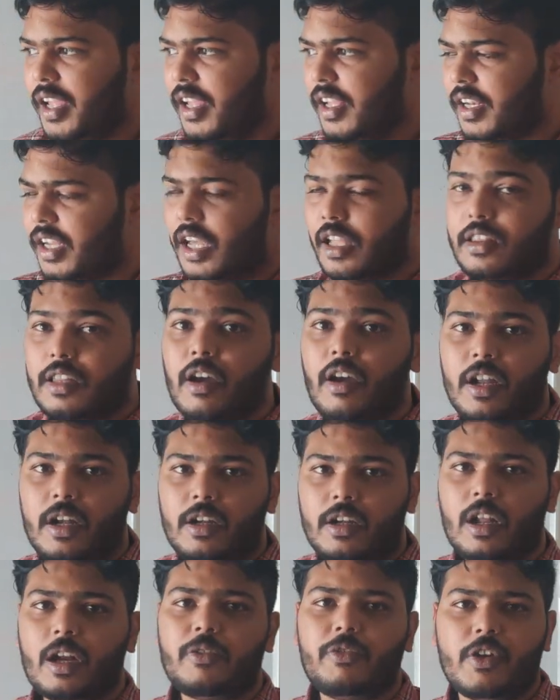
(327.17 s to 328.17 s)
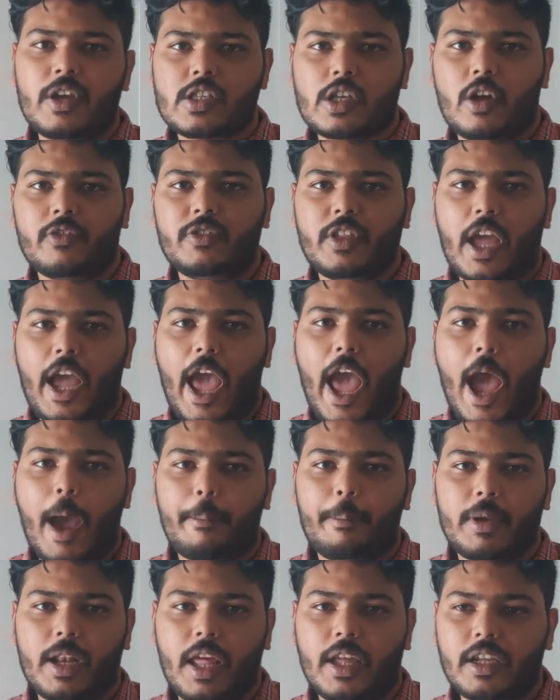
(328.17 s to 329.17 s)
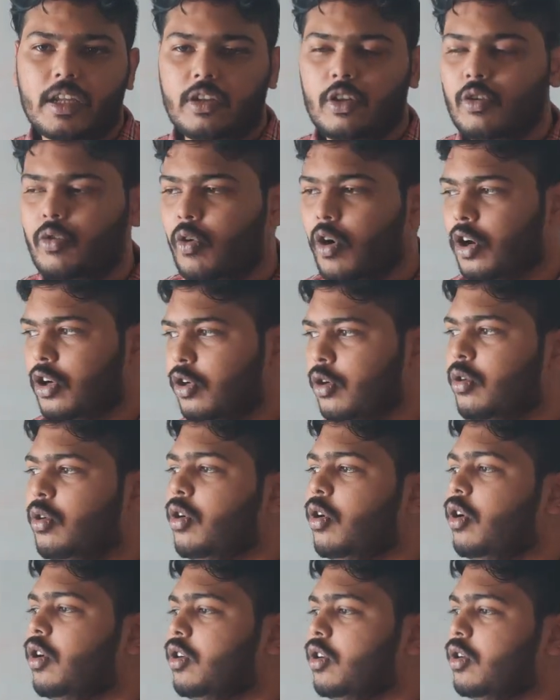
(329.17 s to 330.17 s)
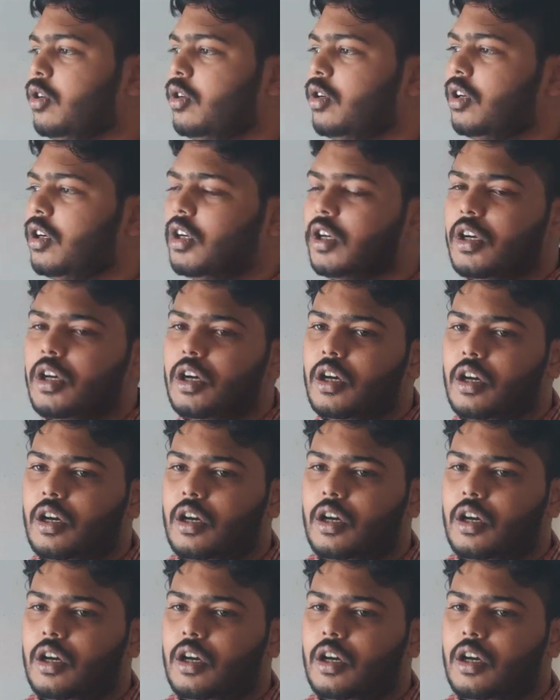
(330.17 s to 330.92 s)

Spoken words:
the interface of the app. Like you want to go